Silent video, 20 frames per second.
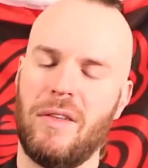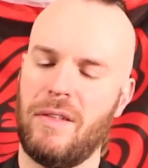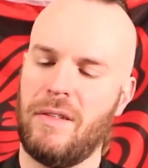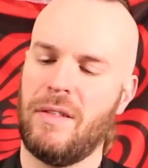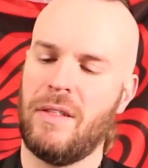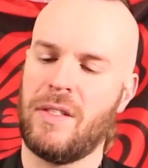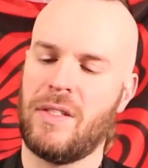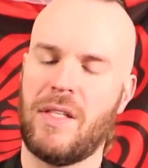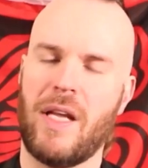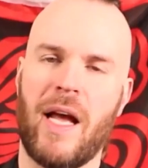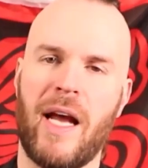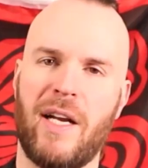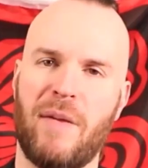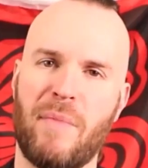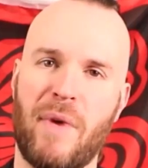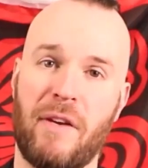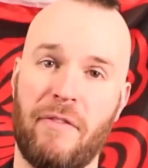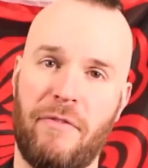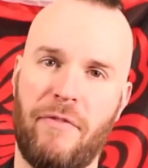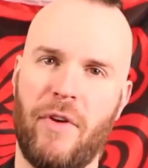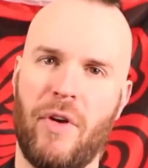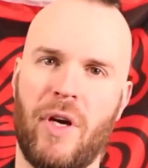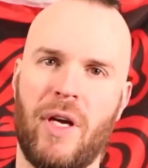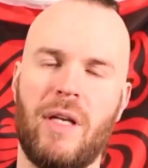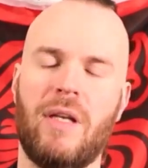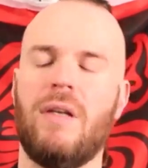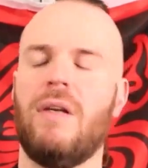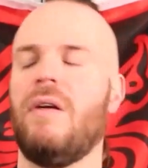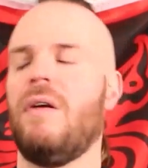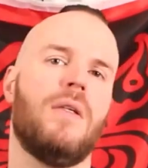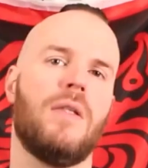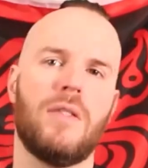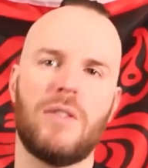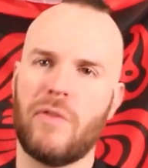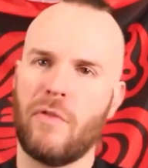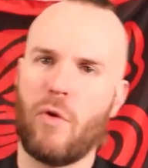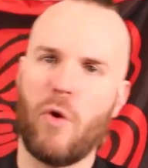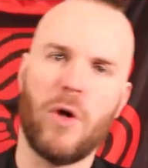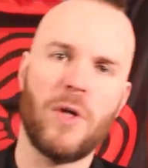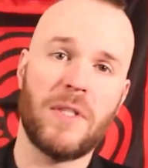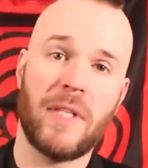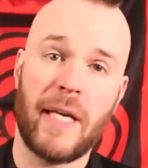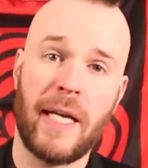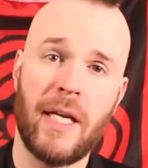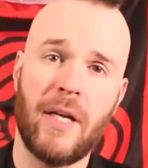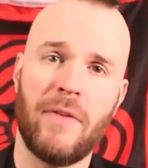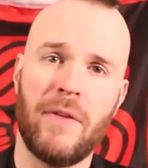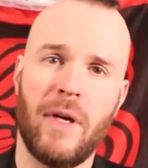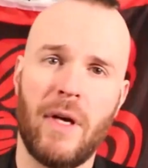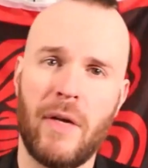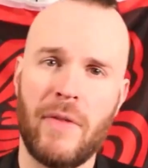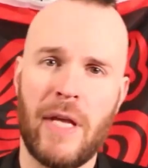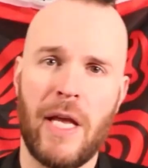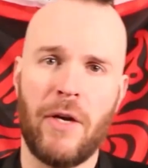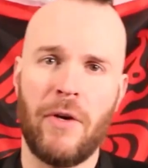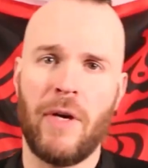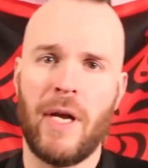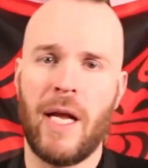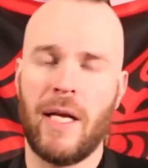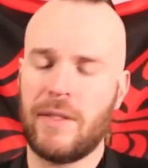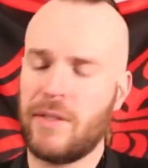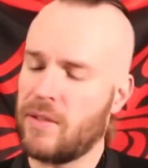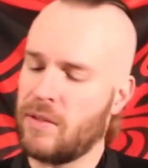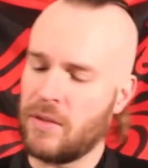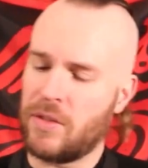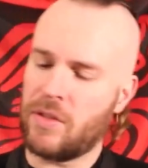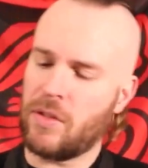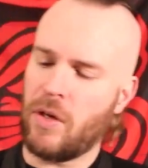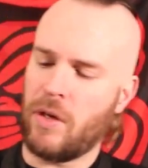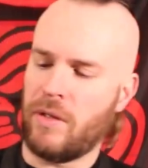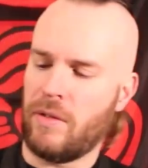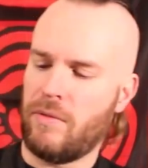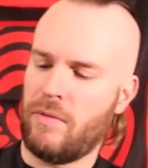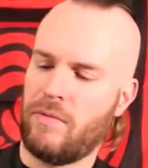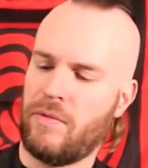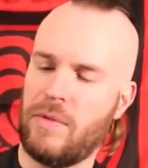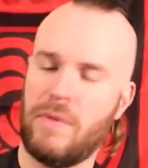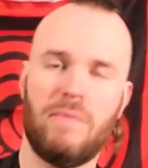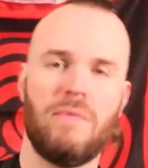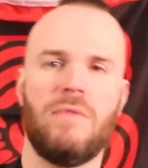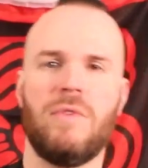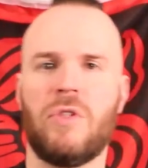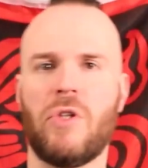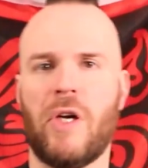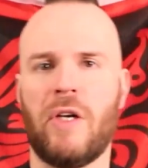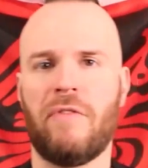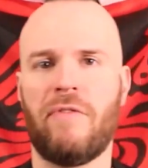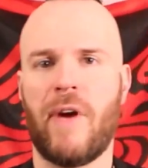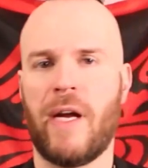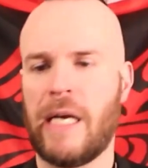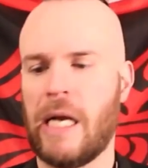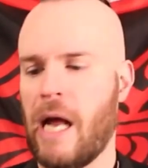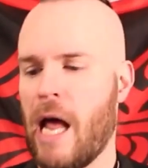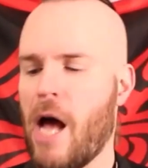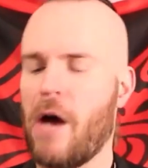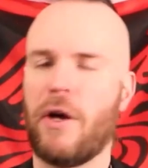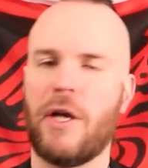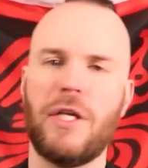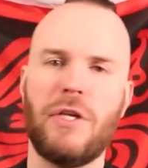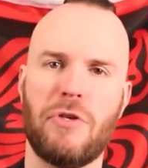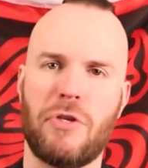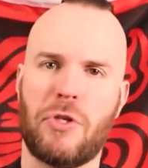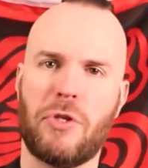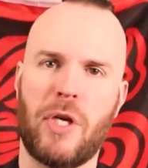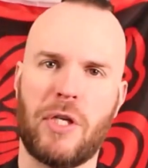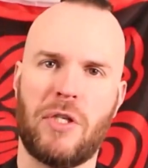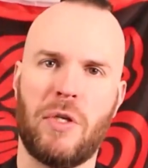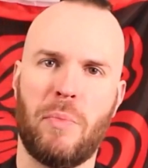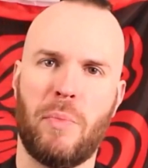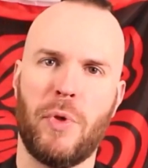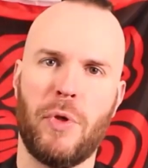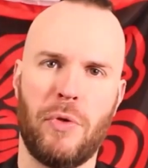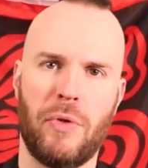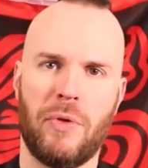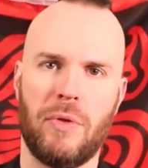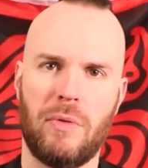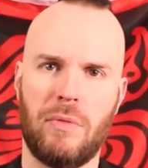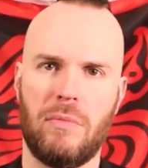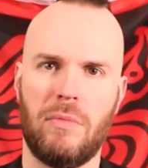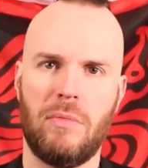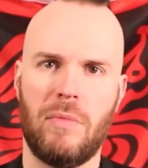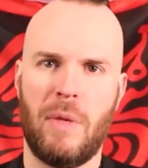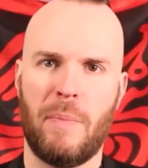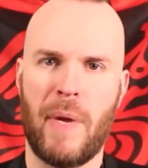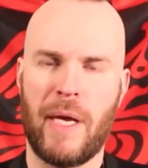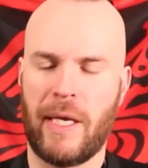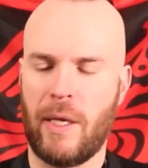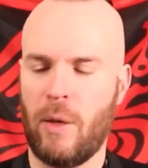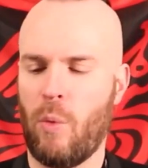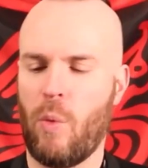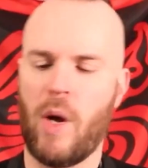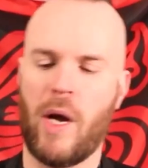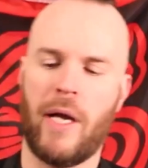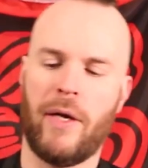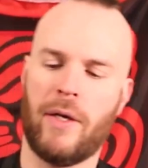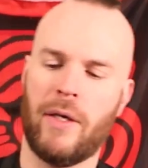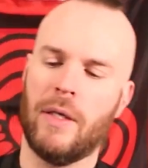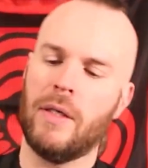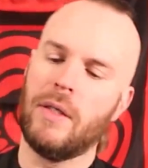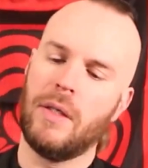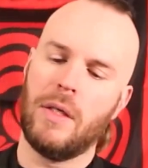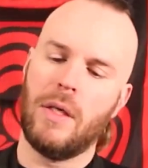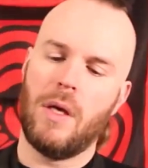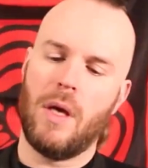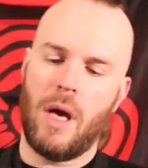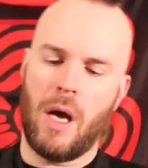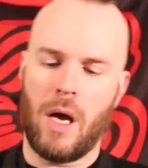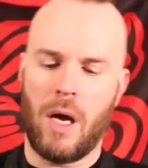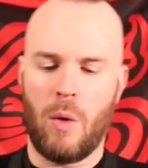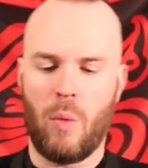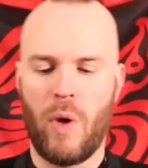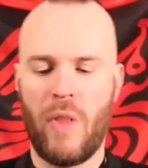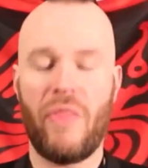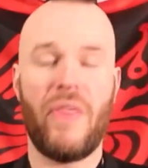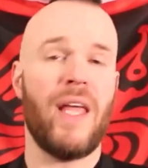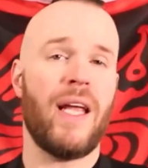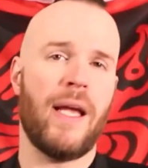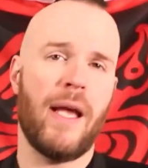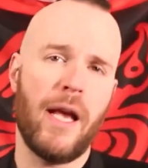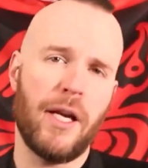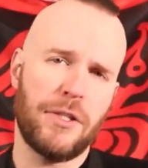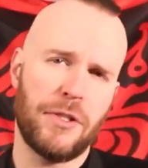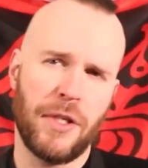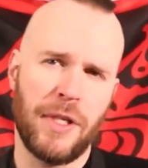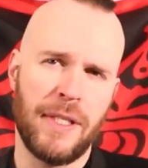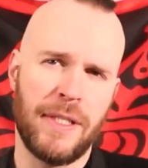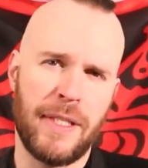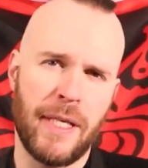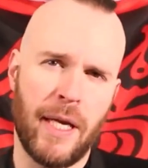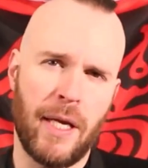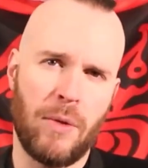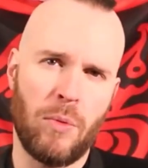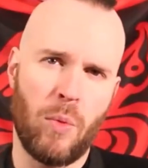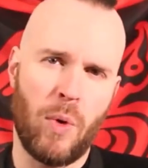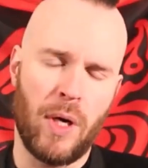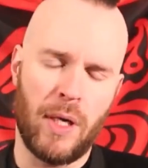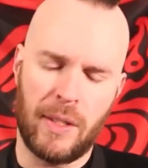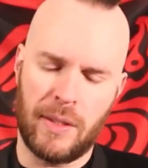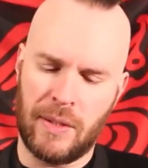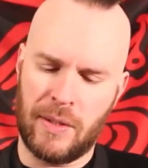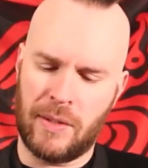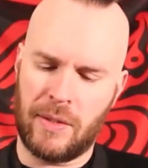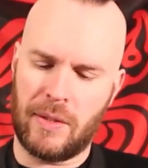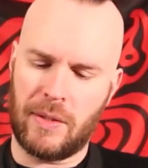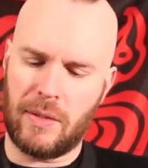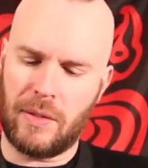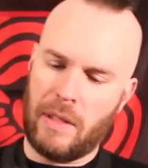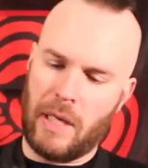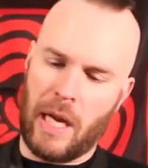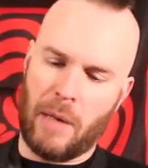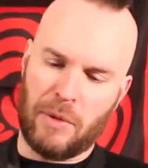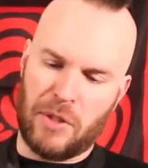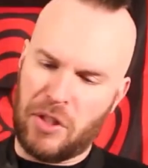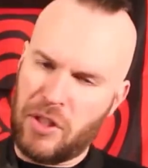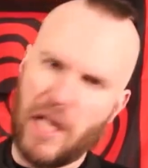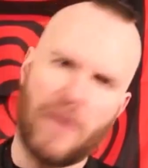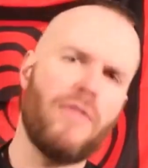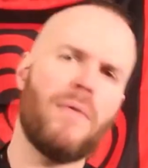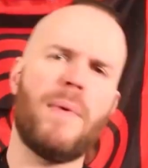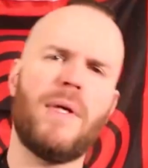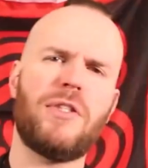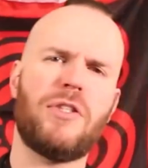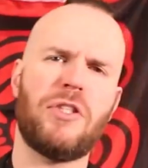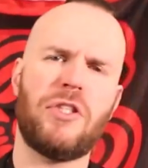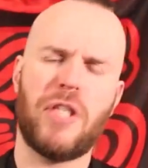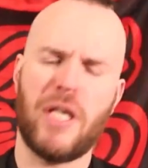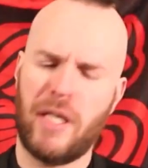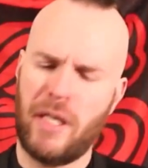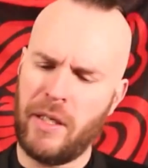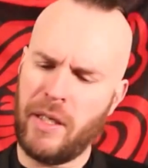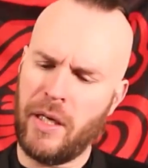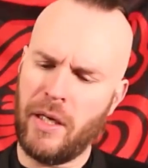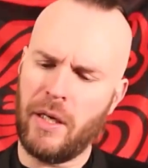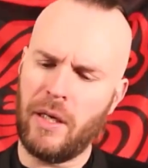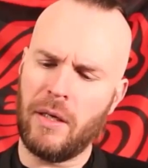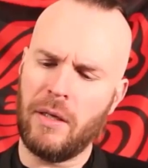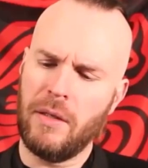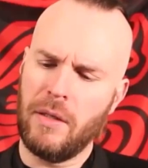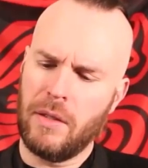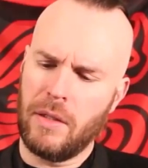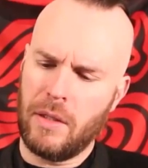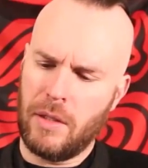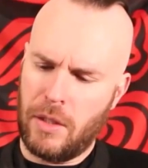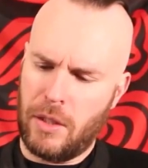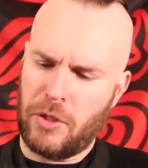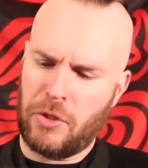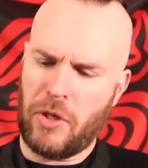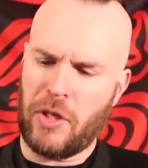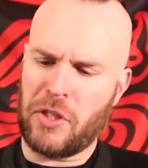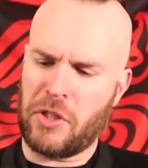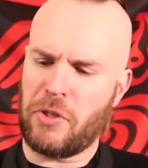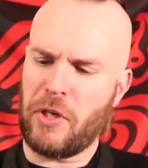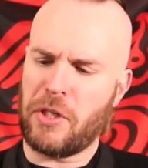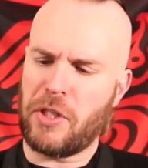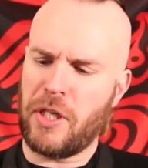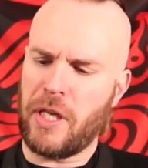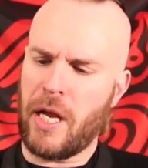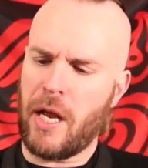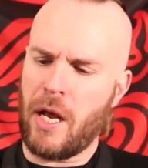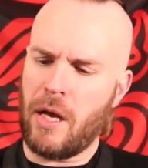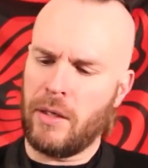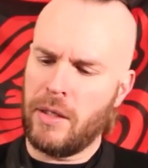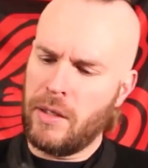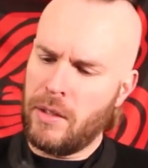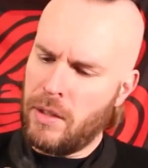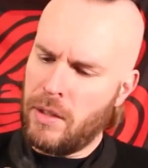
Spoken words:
the side of my foot. So of course I get on the internets and start trying to find out how can you stretch a boot and make it wider. One thing I actually did was I would stuff a bunch of shit in here, try to stretch it out,